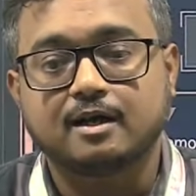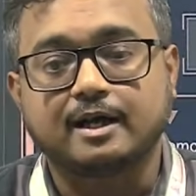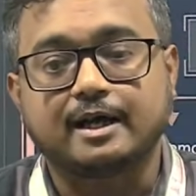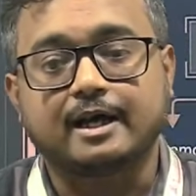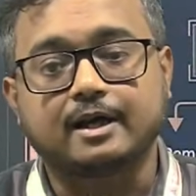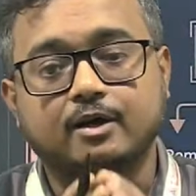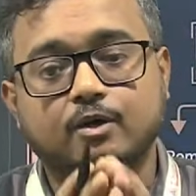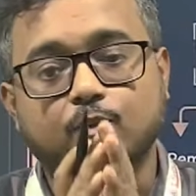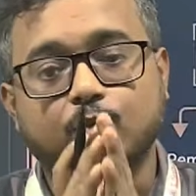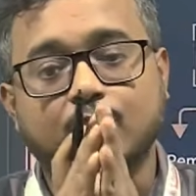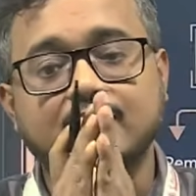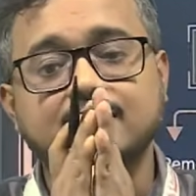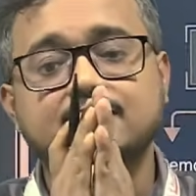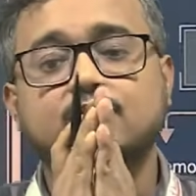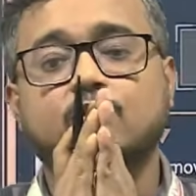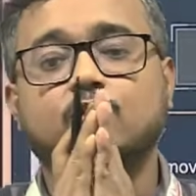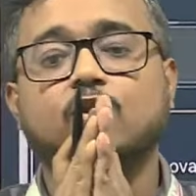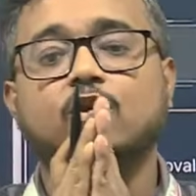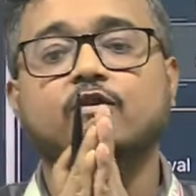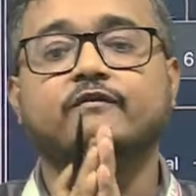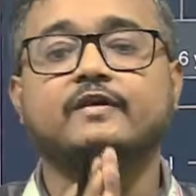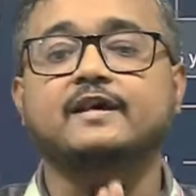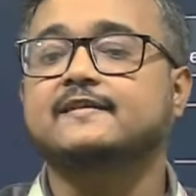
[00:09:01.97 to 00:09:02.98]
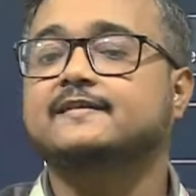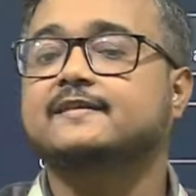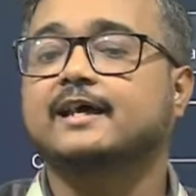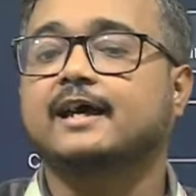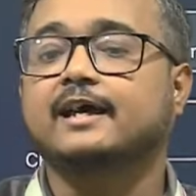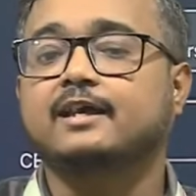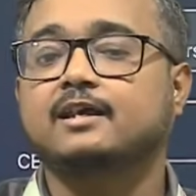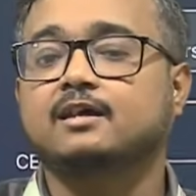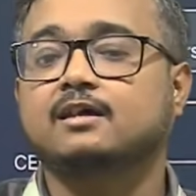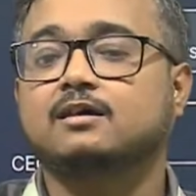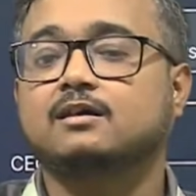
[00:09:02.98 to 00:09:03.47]
And what is the role of
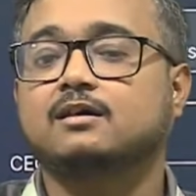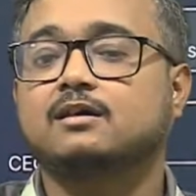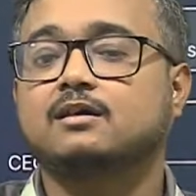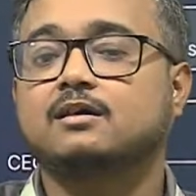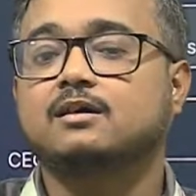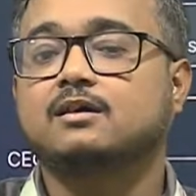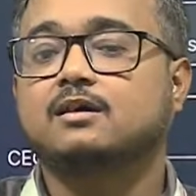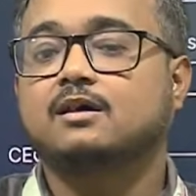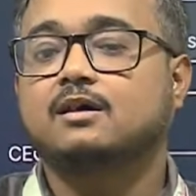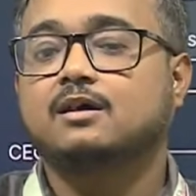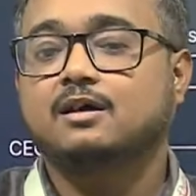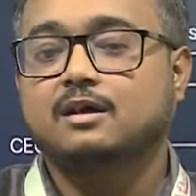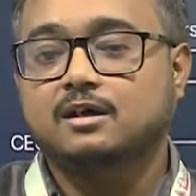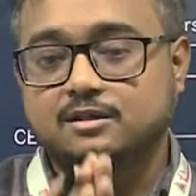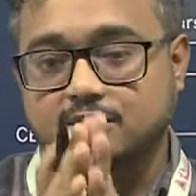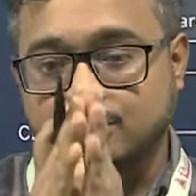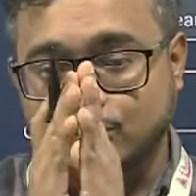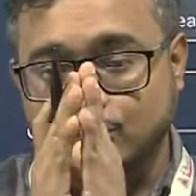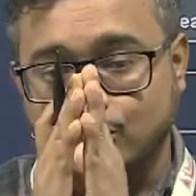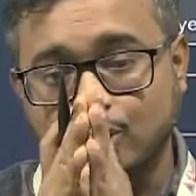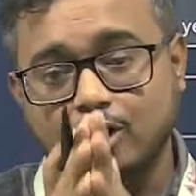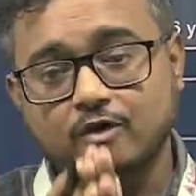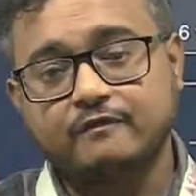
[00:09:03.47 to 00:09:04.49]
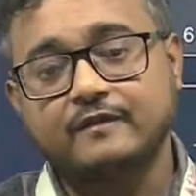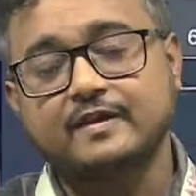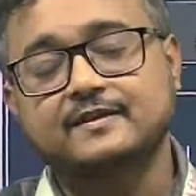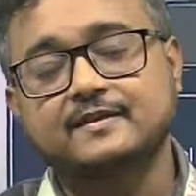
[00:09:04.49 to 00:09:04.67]
ECI here? The role of